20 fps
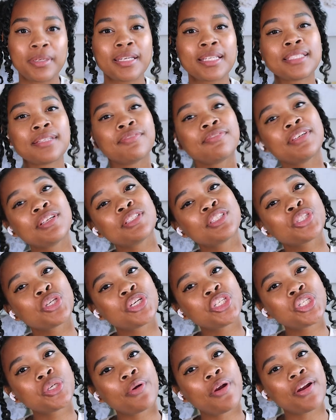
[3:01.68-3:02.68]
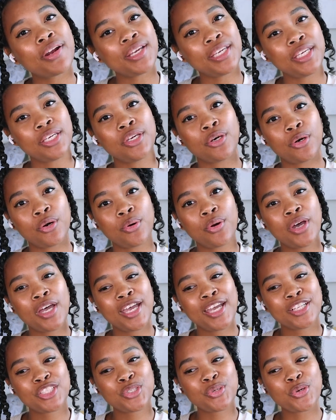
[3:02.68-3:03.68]
because it feels good to our ego
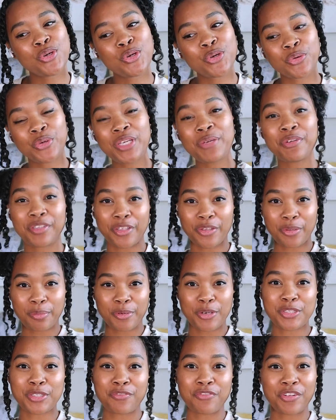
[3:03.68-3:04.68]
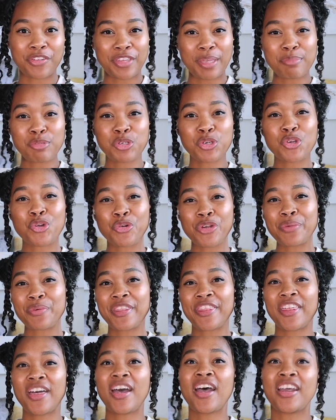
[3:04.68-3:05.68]
to agree with another person for them to agree
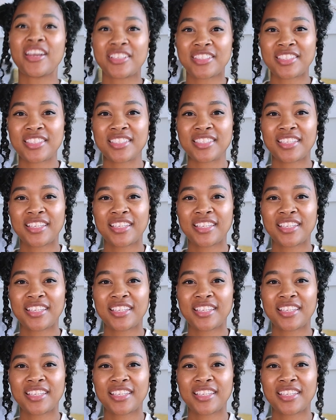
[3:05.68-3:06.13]
with us.